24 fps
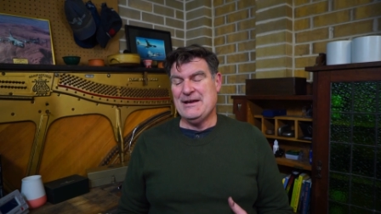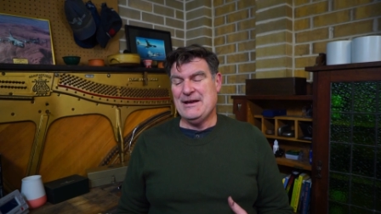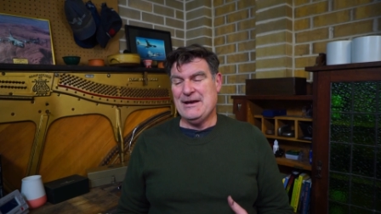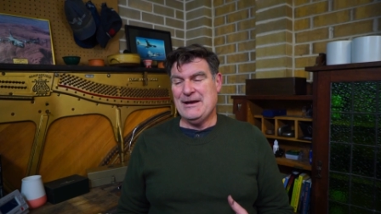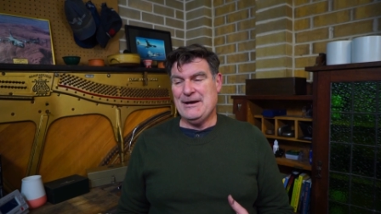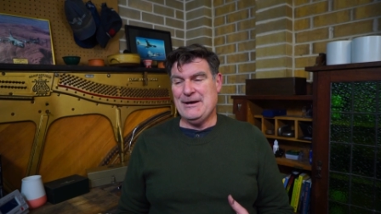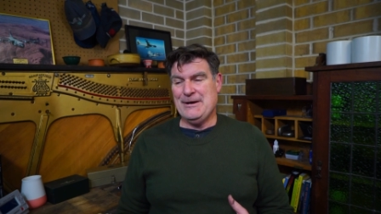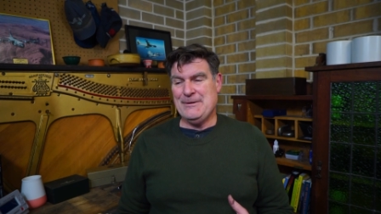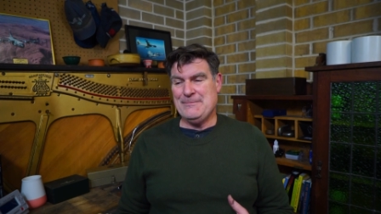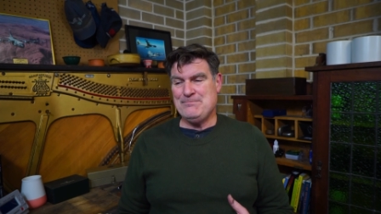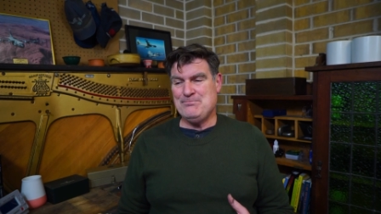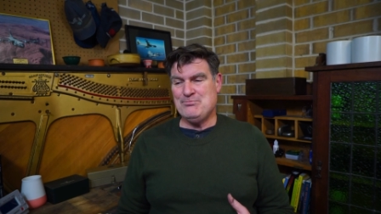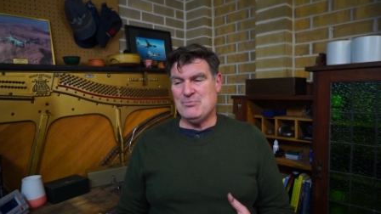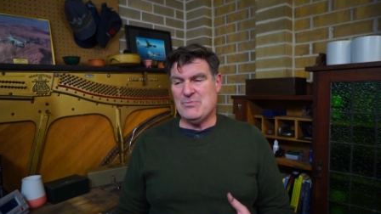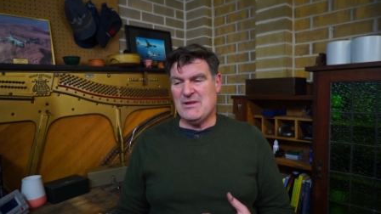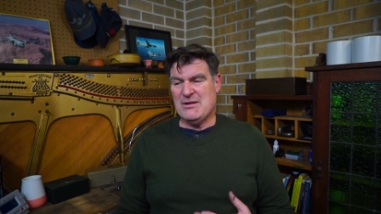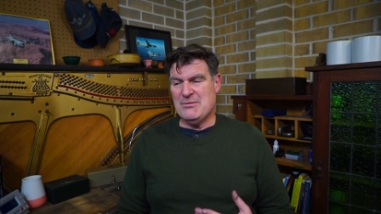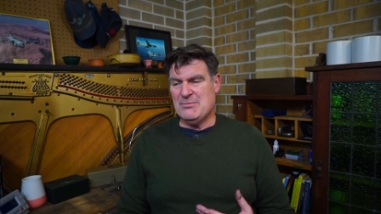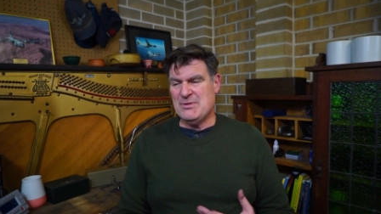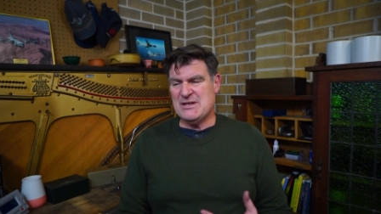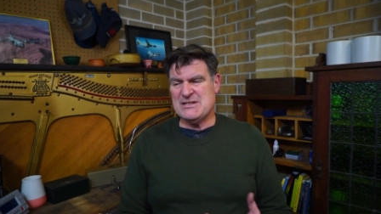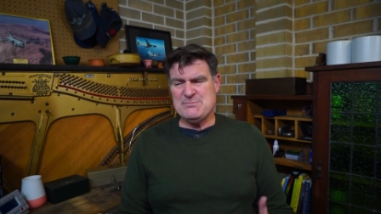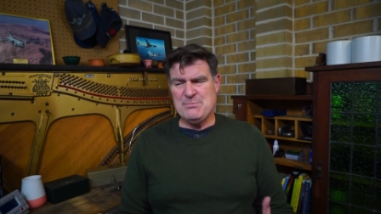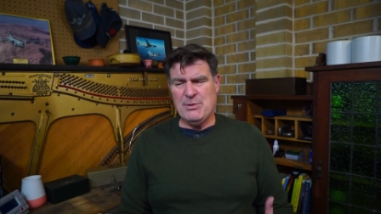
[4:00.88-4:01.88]
Um,
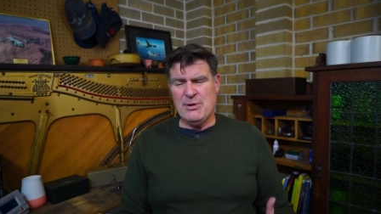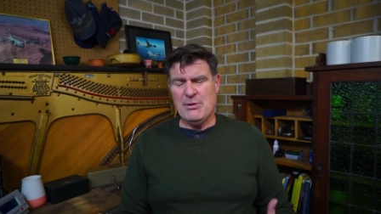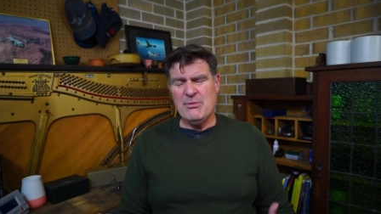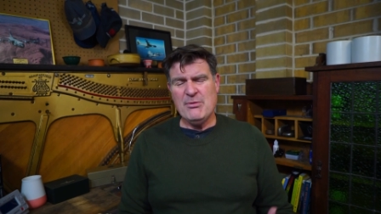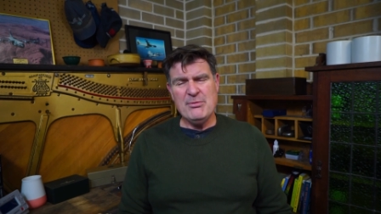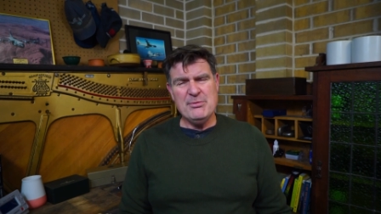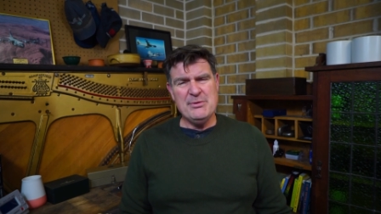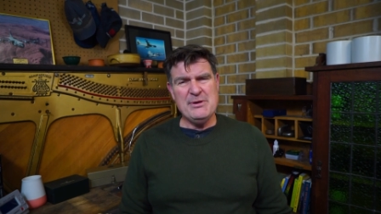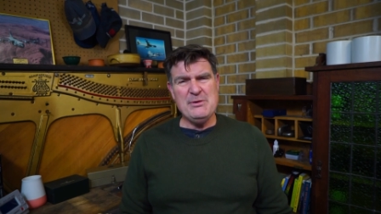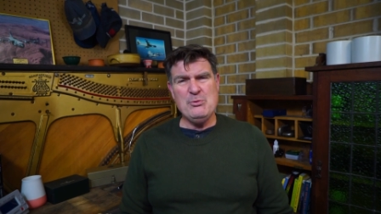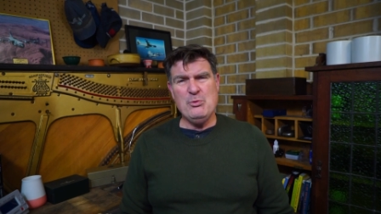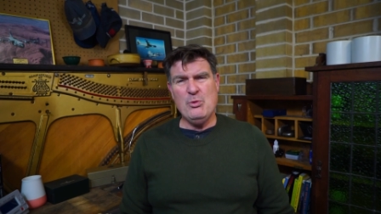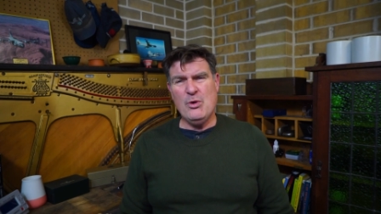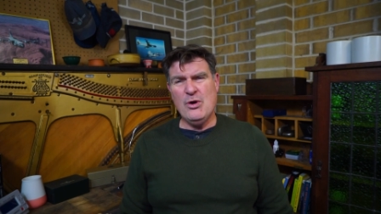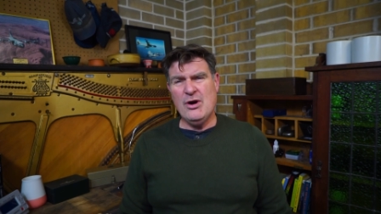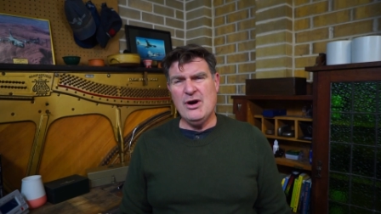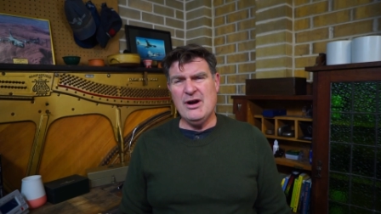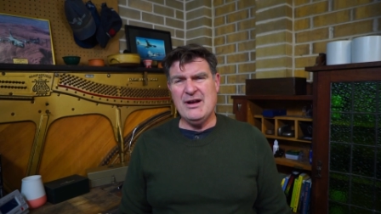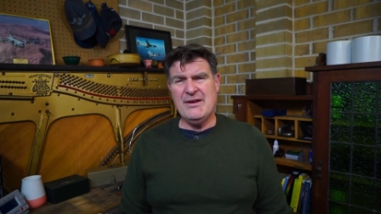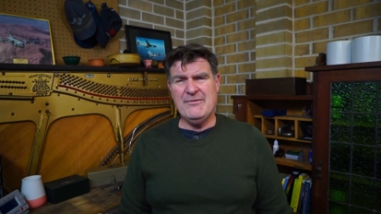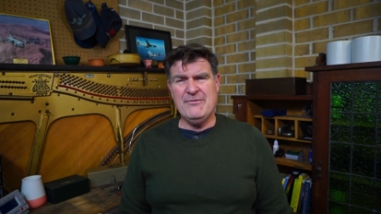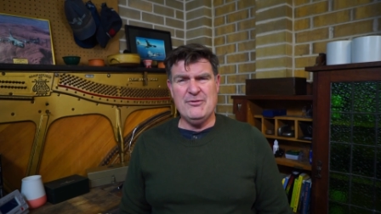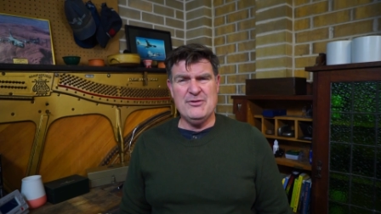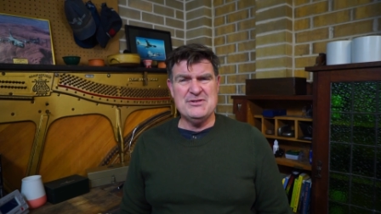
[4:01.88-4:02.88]
that's probably
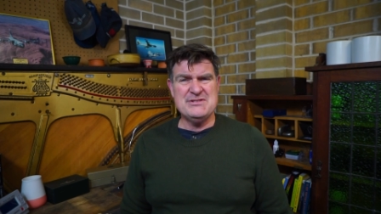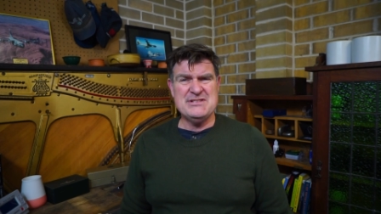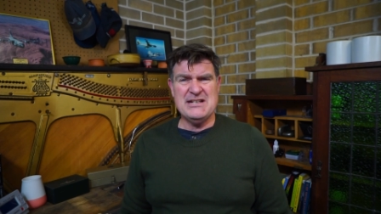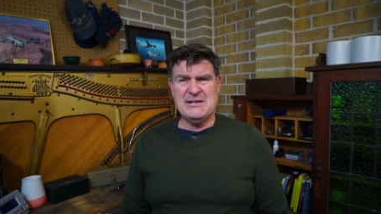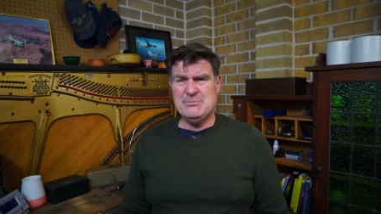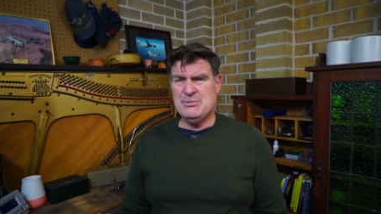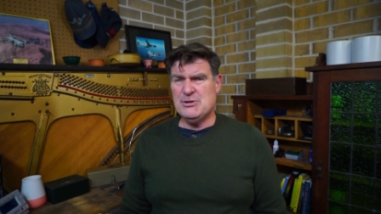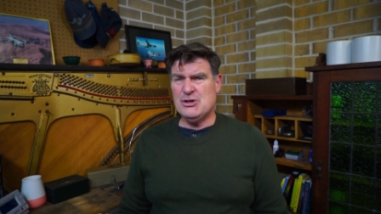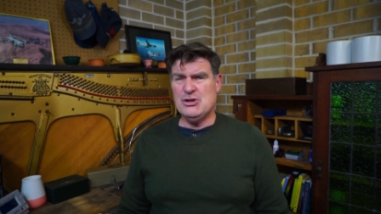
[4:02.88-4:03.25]
why, for example,